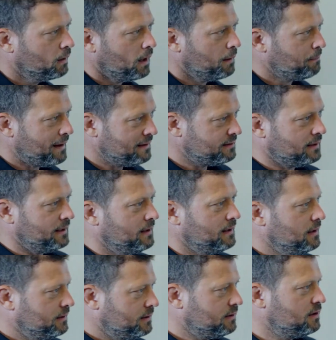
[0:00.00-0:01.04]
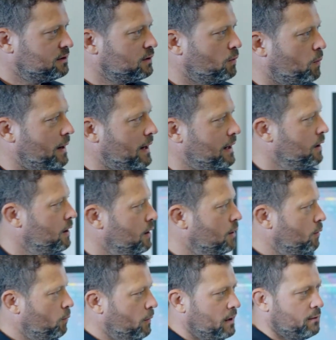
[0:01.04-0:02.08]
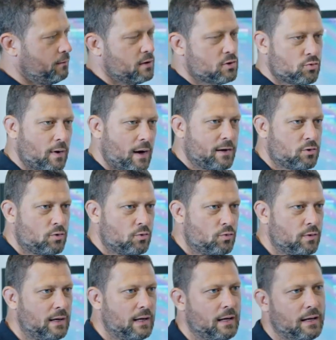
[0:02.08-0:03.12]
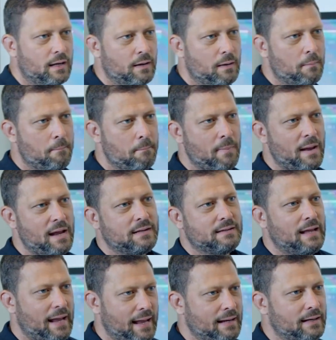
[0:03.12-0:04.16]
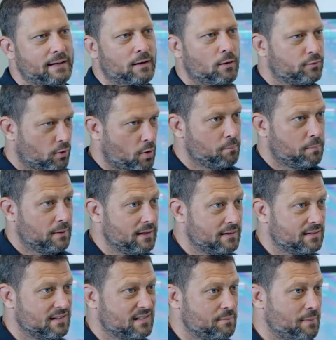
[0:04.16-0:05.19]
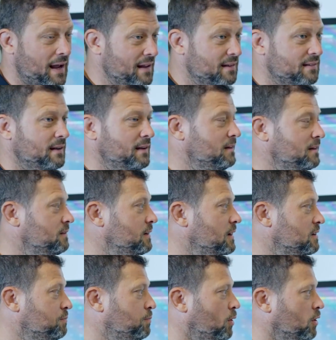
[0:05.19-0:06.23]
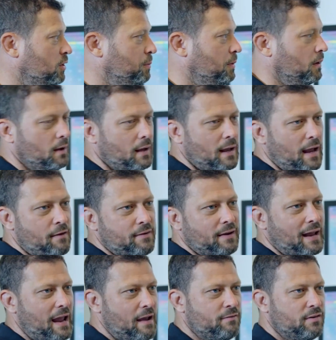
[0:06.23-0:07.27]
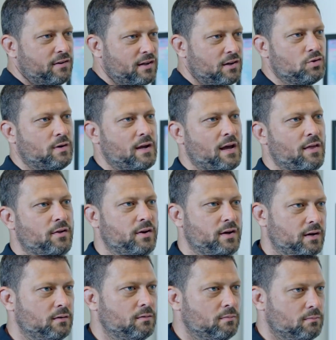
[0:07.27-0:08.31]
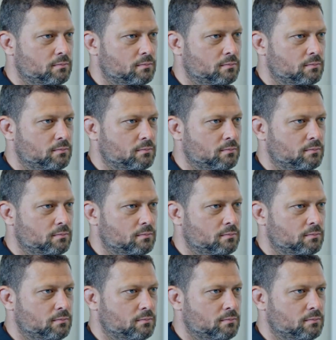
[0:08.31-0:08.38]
And basically, this is the way we, we try to really make the handling of the complete system as easy as possible, having everything together here.